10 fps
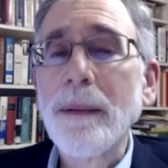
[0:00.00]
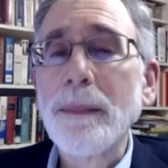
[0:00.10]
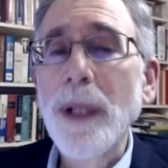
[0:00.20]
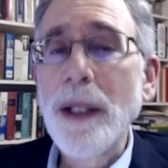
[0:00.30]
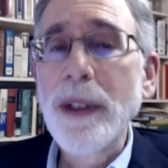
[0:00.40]

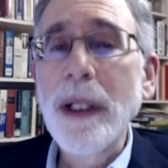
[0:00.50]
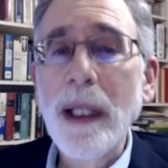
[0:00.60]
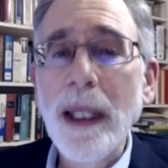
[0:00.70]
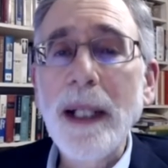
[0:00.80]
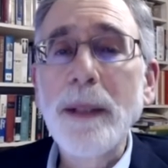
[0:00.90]
President
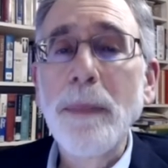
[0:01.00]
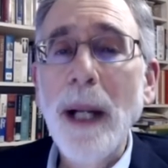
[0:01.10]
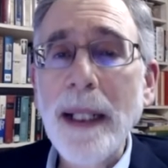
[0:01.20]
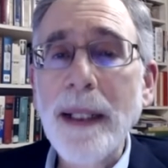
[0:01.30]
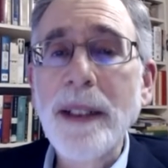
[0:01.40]
elect
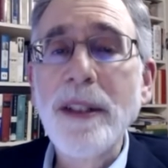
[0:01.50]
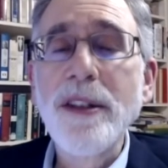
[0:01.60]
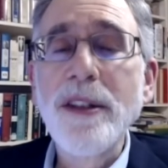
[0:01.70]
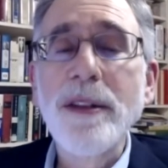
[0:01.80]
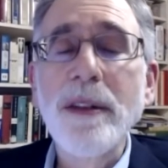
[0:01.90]

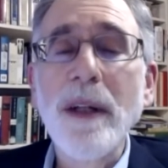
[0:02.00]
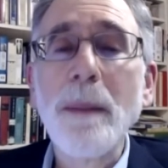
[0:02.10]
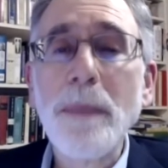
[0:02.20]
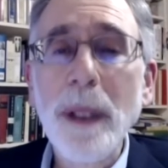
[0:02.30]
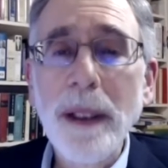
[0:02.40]
Biden's
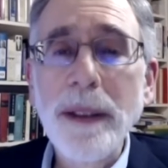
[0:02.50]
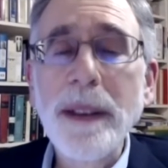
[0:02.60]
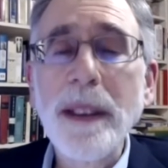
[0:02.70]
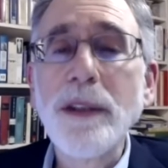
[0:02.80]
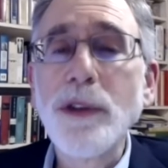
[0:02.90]

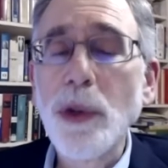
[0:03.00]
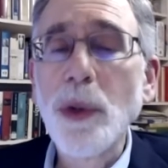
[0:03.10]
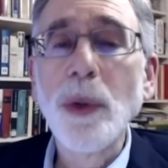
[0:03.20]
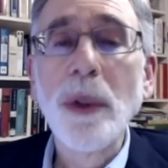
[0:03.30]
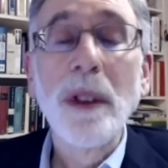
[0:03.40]
ability
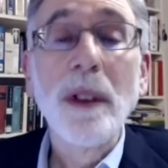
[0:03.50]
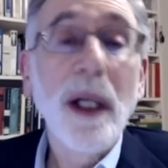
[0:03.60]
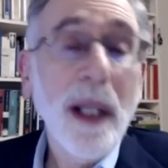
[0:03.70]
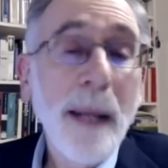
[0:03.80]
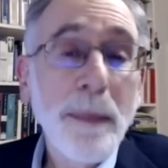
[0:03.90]
to
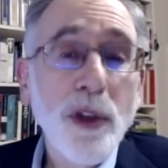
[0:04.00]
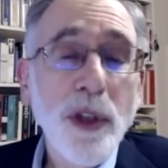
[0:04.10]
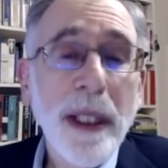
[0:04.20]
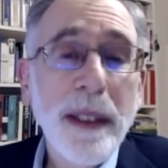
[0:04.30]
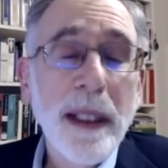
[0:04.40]
accomplish
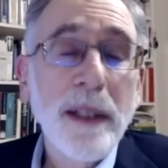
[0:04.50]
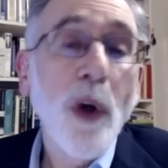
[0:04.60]
anything.